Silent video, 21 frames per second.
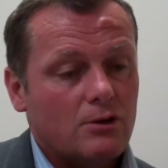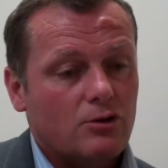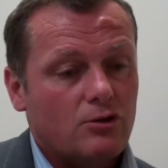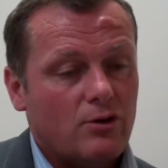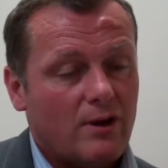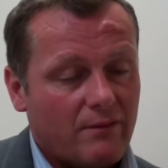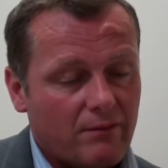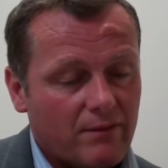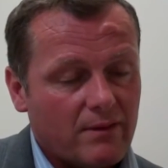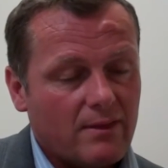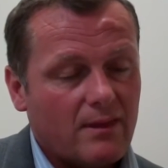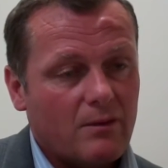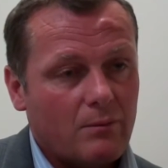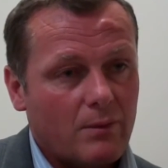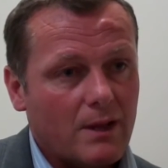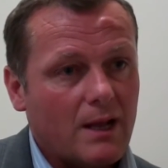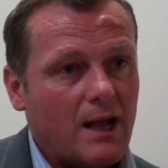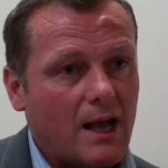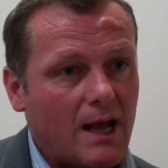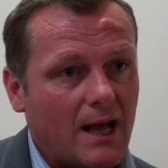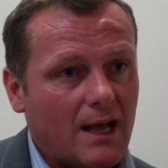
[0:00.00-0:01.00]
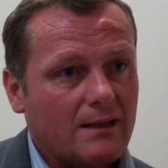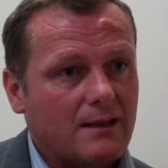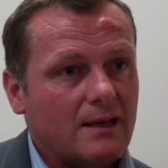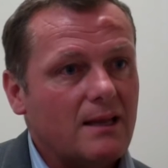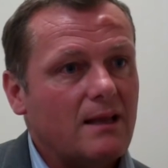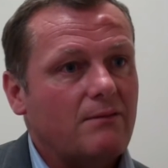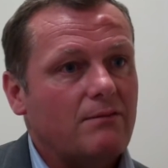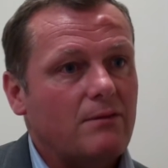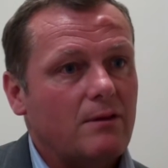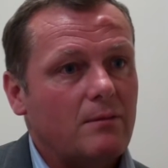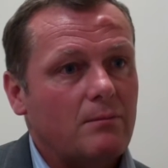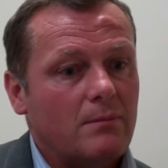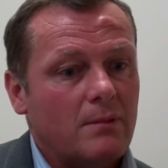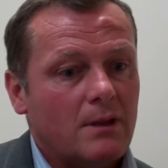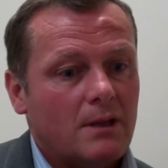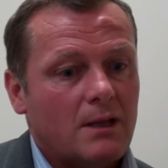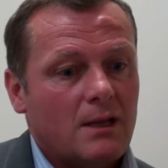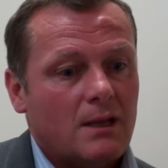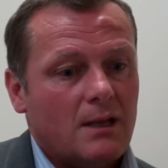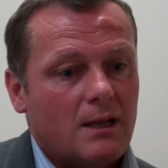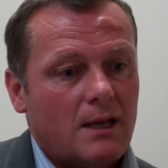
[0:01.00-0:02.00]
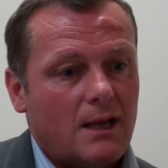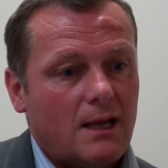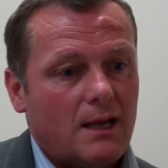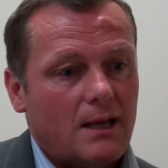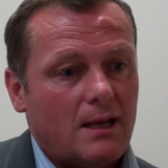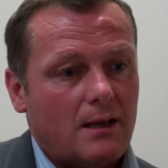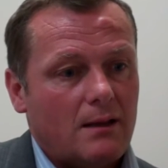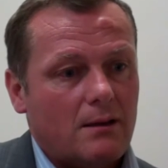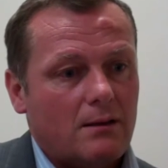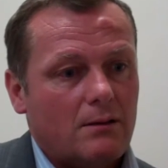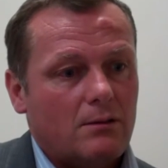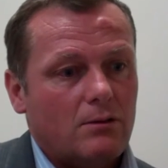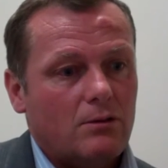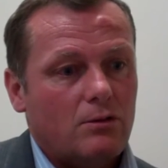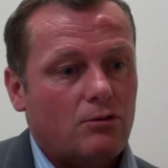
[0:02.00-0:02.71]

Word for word: do everything we can to give them uh,